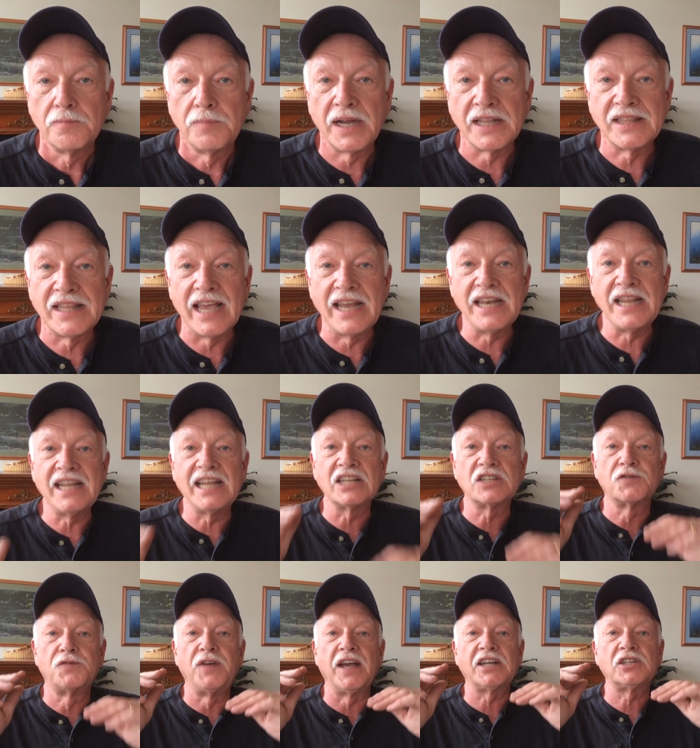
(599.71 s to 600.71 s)
But then he
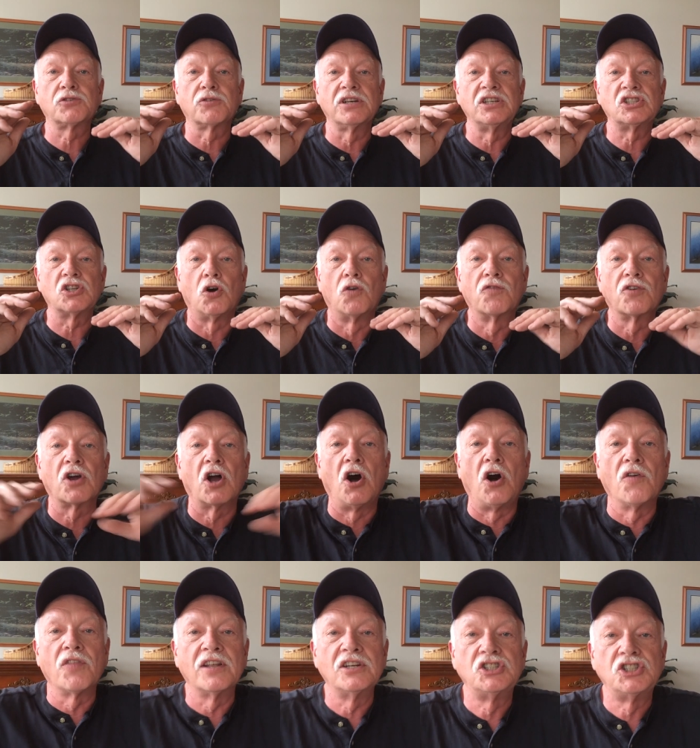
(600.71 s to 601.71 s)
gets victories over
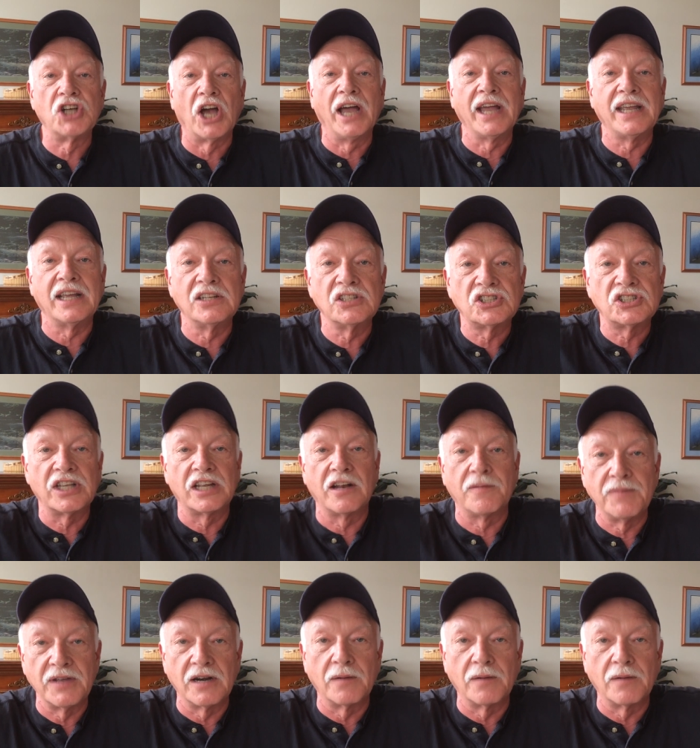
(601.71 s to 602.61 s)
all the giants that have